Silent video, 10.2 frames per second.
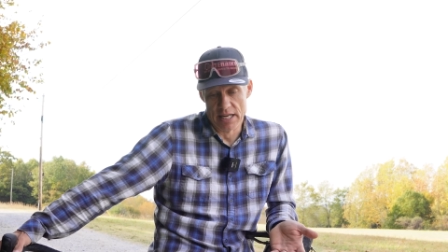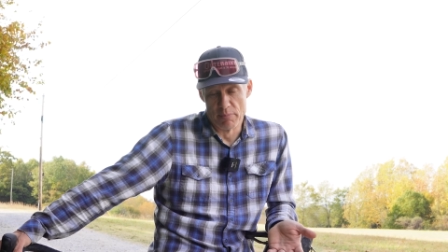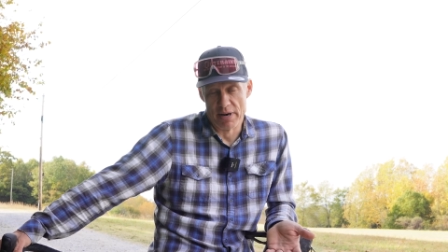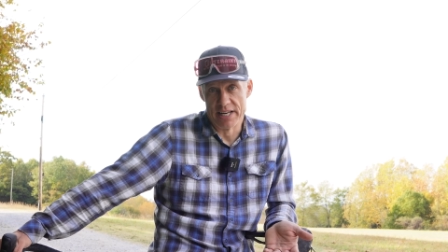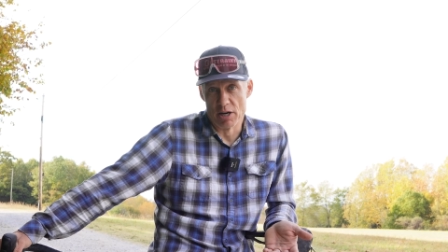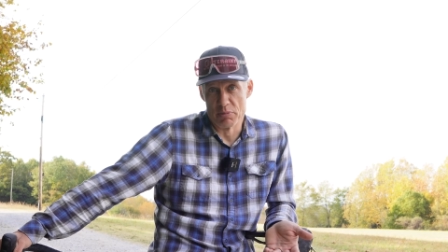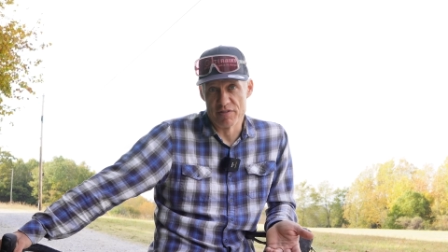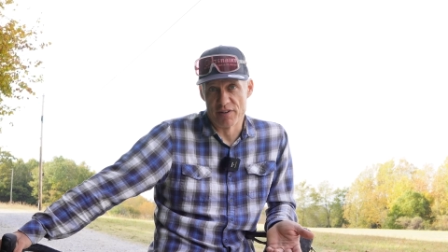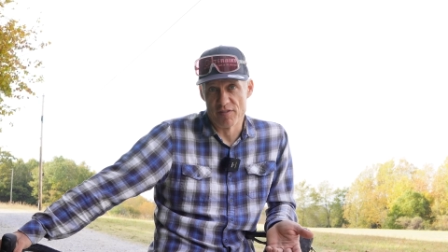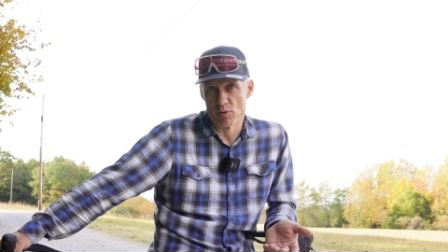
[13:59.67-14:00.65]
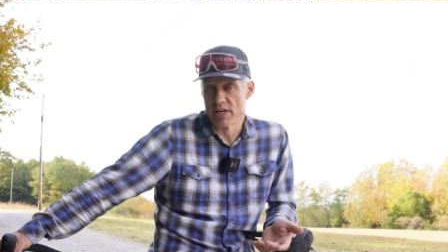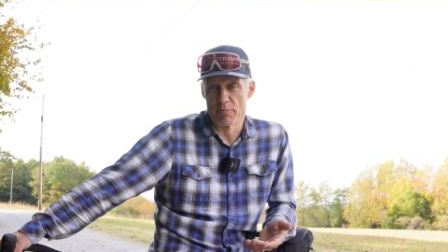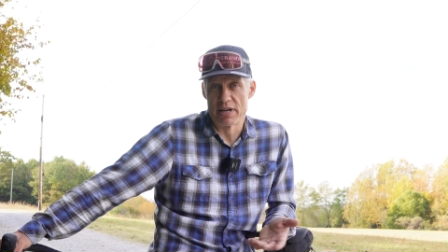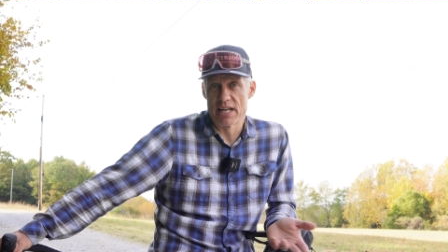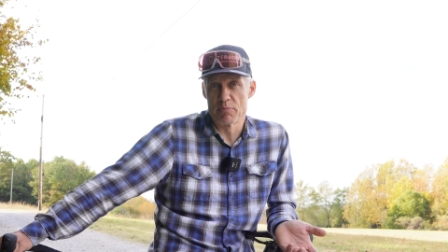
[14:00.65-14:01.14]
It might not be for everyone,
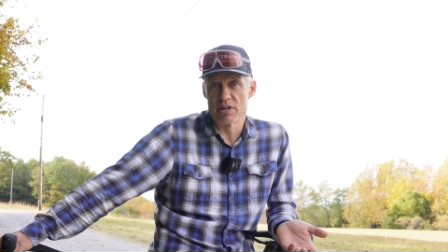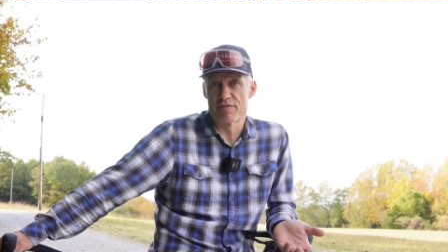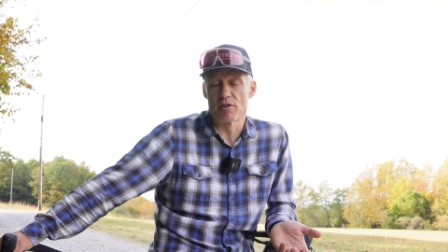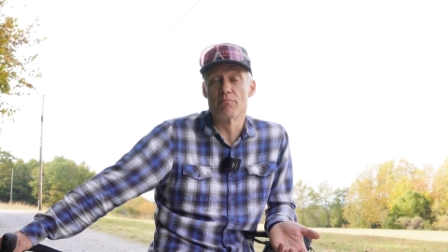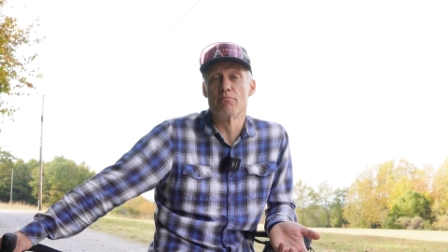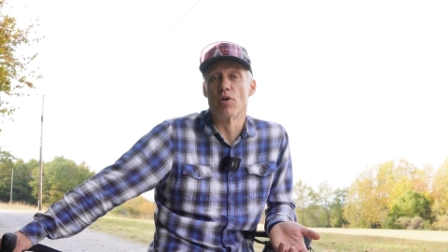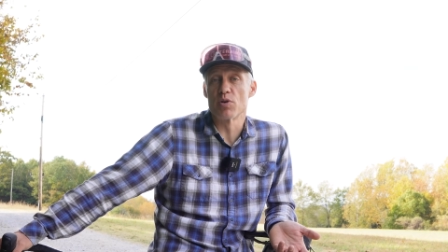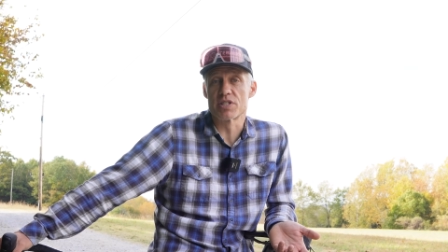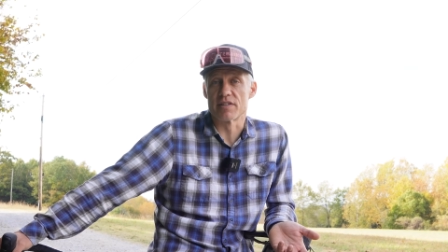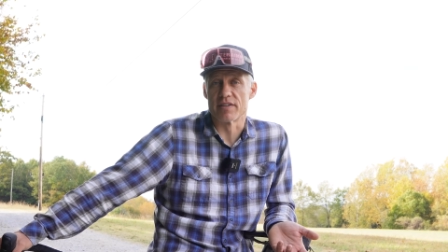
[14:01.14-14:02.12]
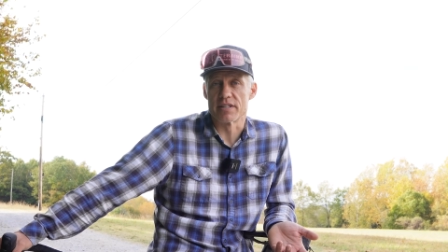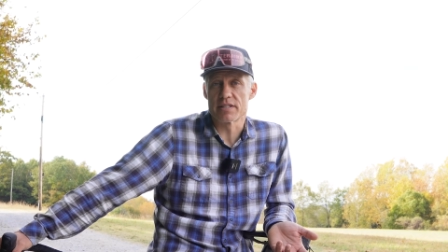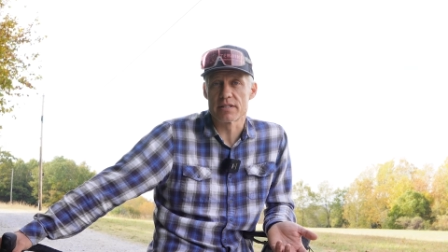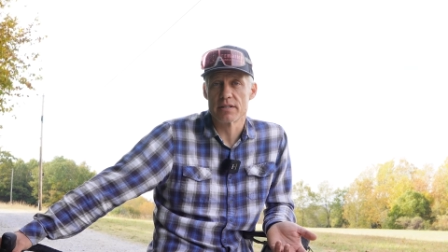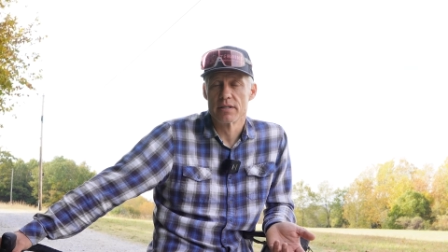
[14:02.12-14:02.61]
it may not be for most of
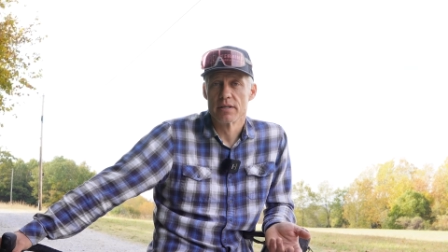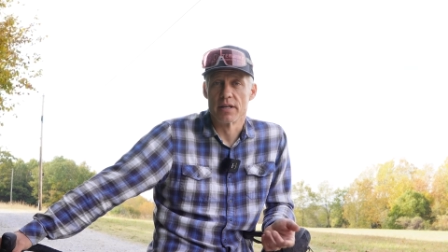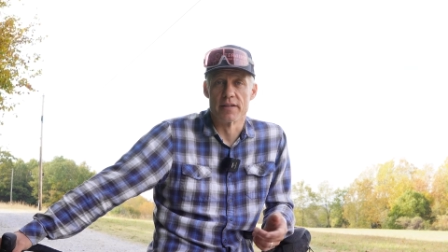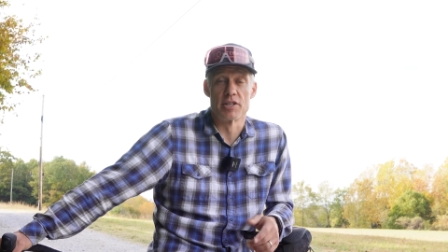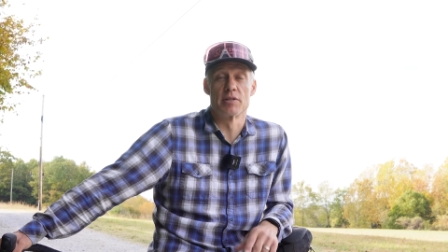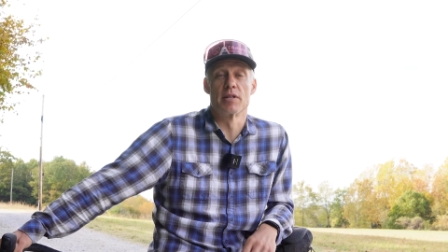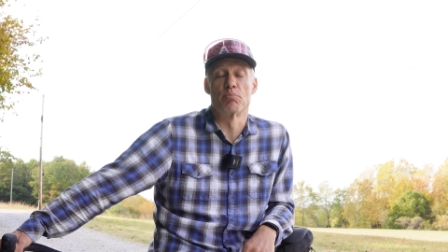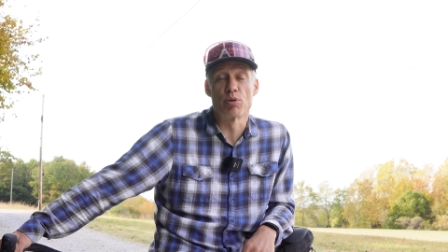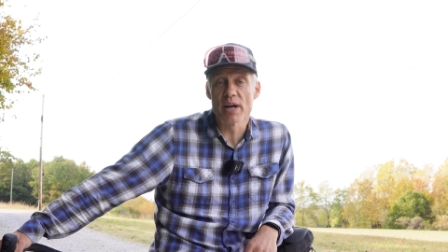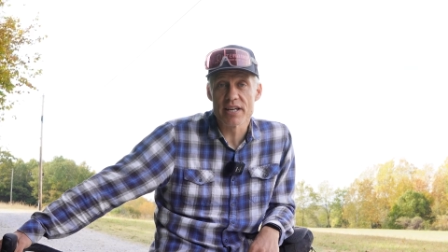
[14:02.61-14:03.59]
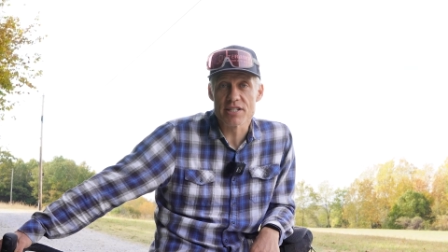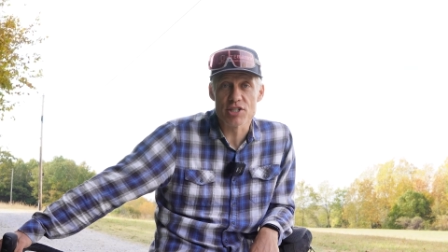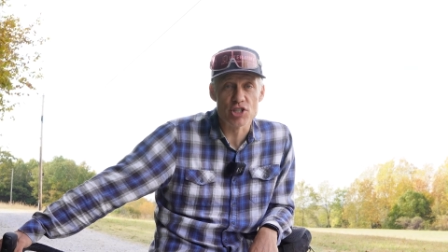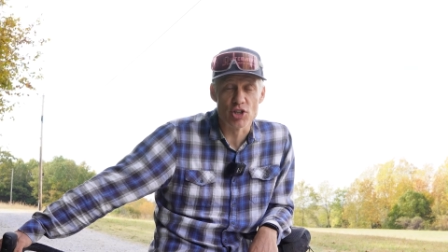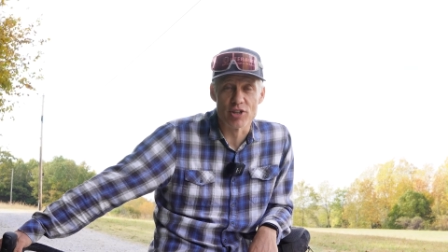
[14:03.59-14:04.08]
us, and the price
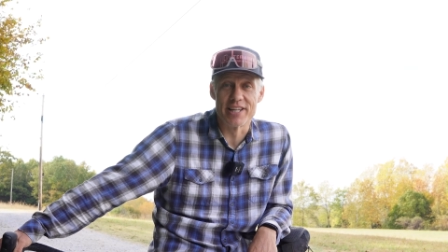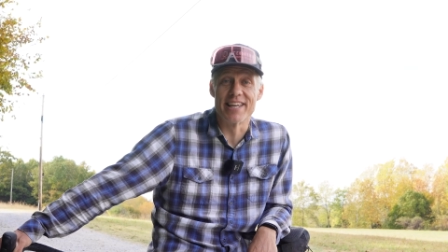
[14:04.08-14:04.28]
certainly